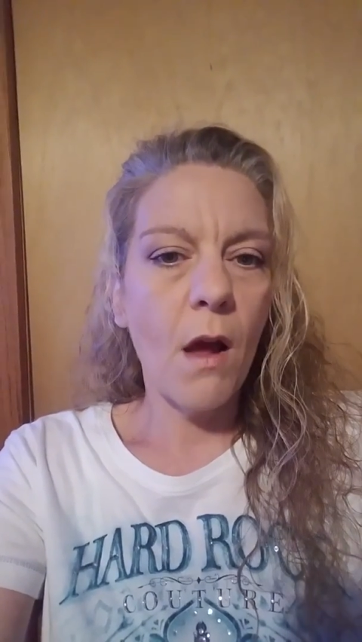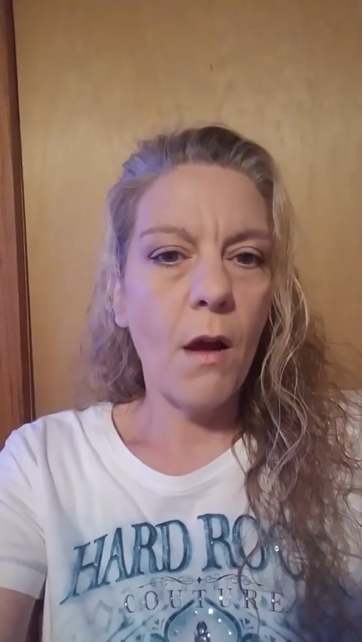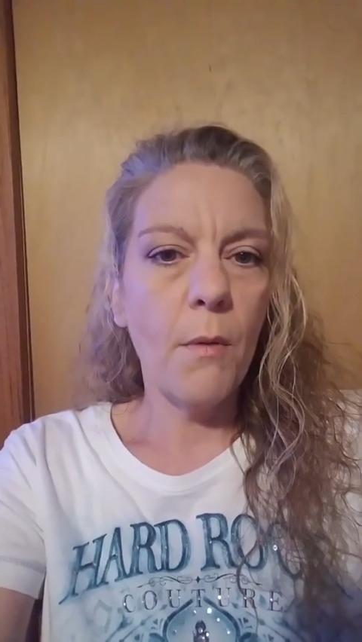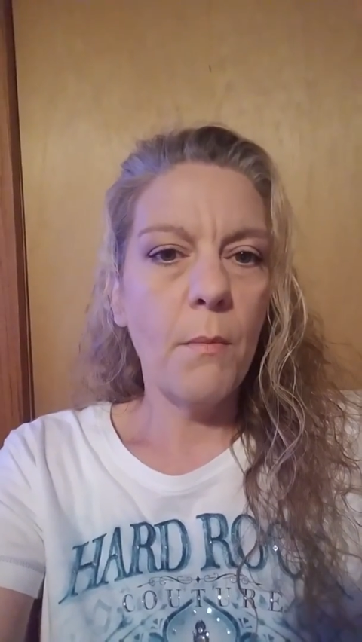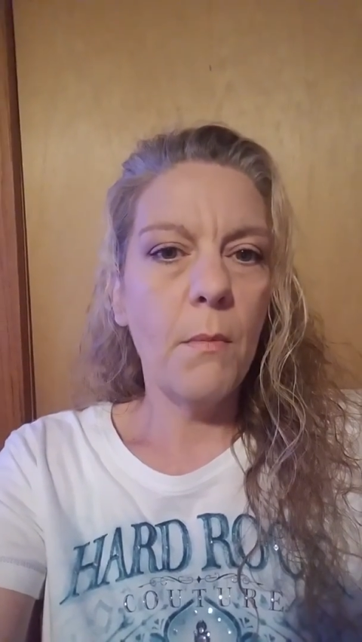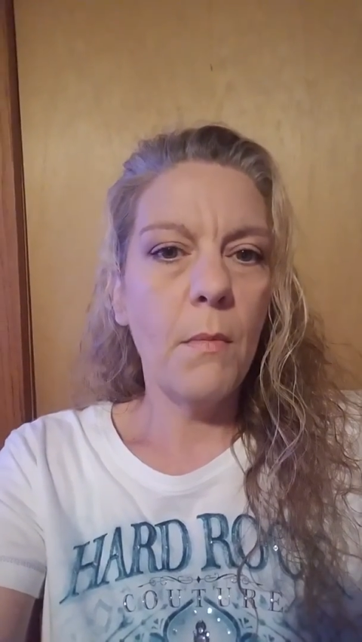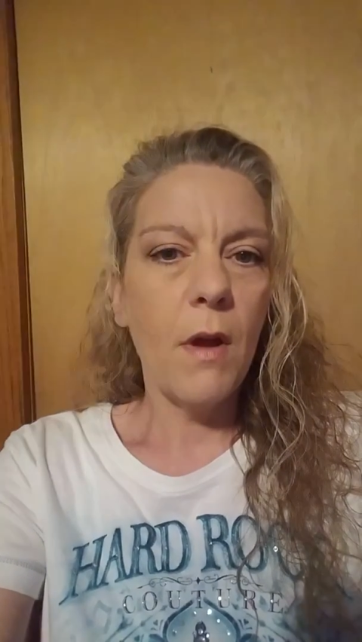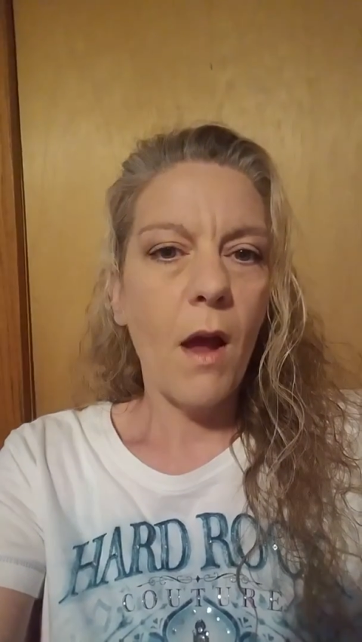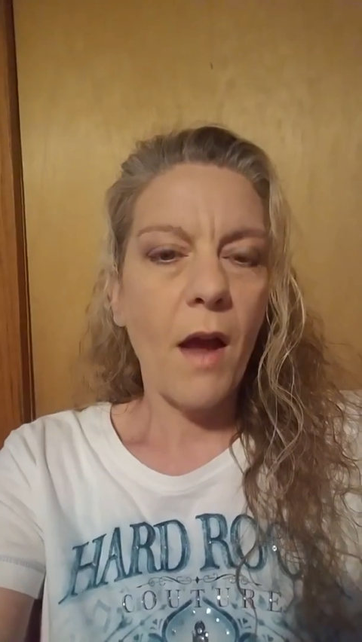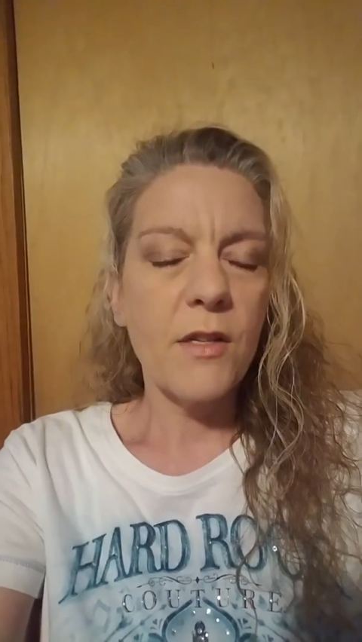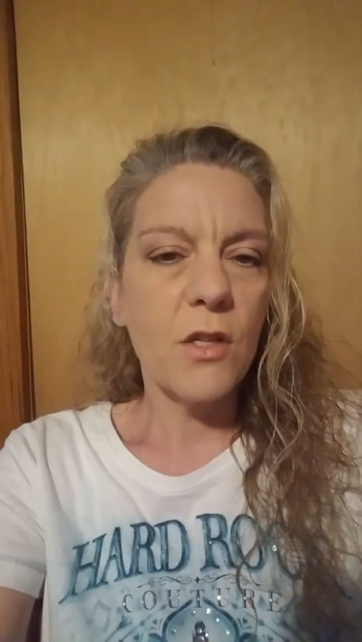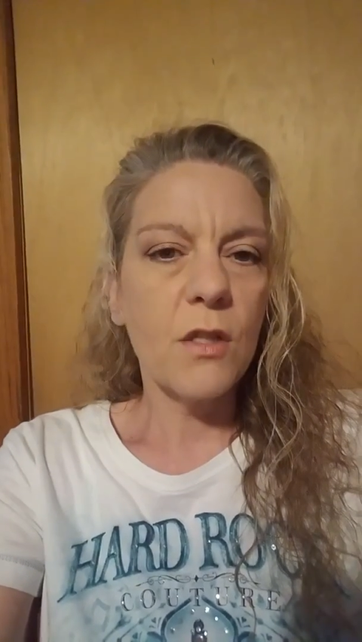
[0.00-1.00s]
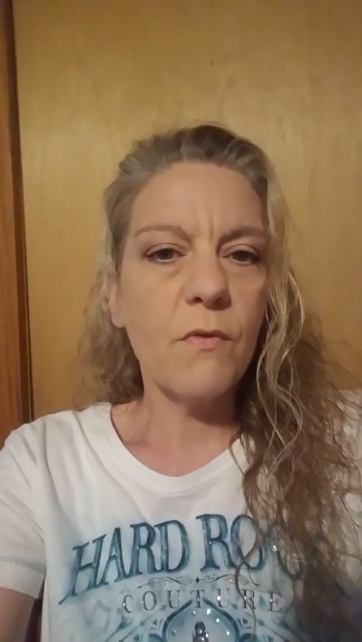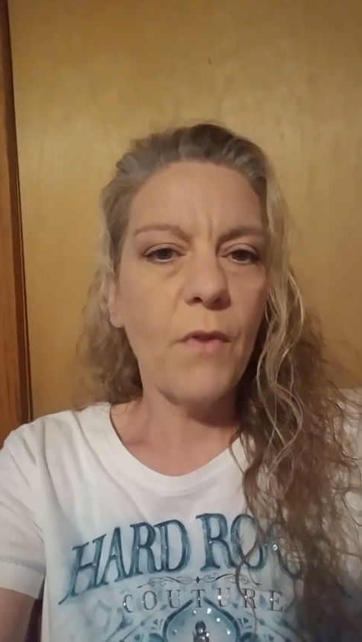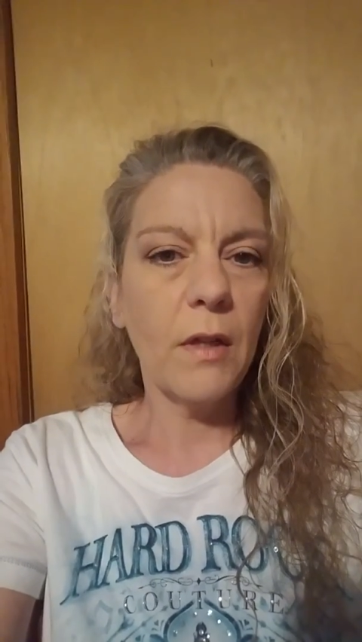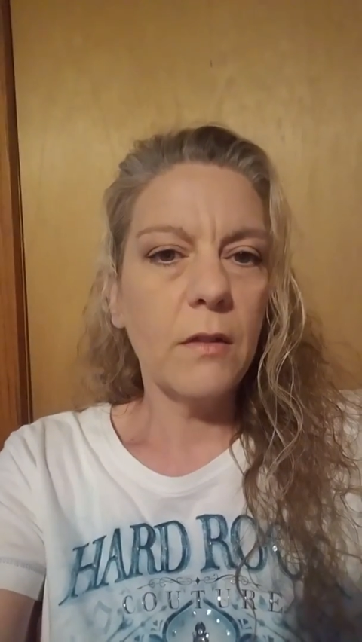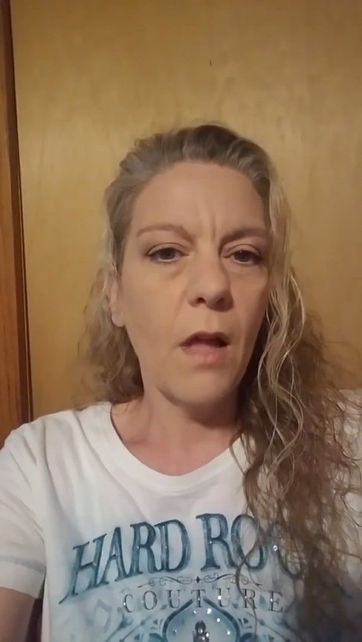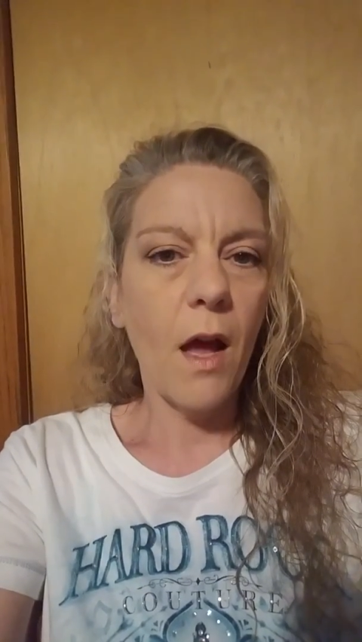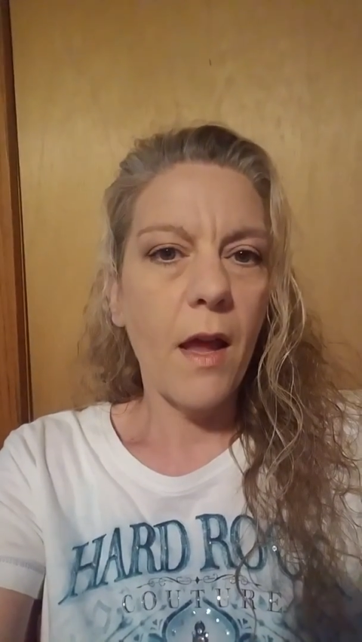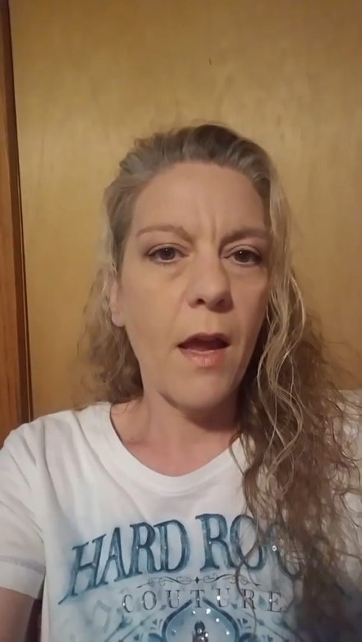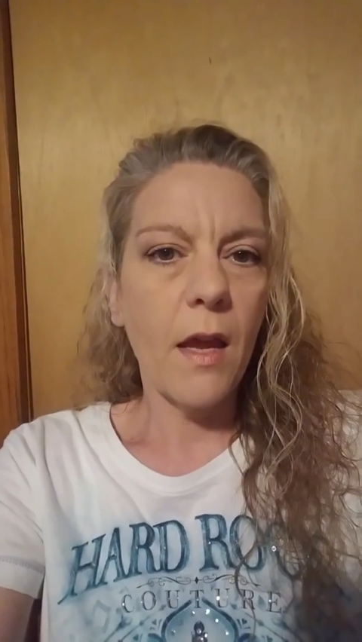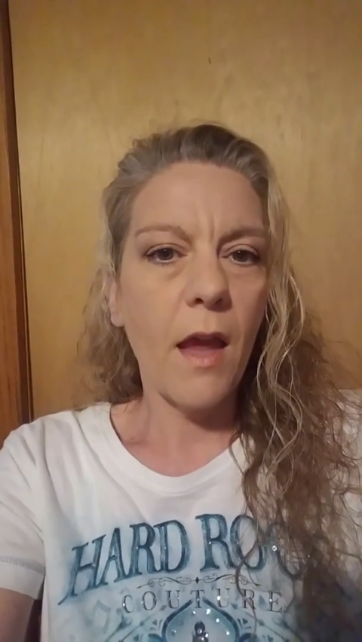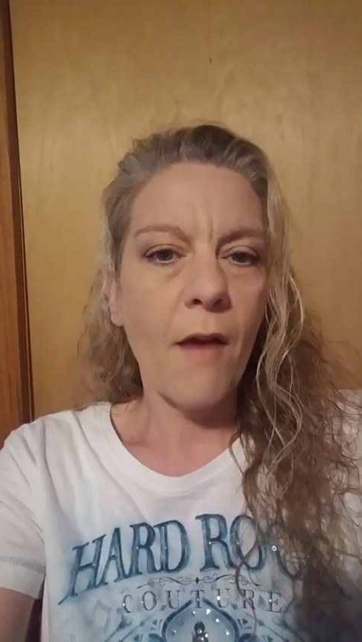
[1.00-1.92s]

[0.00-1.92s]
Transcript: I just felt like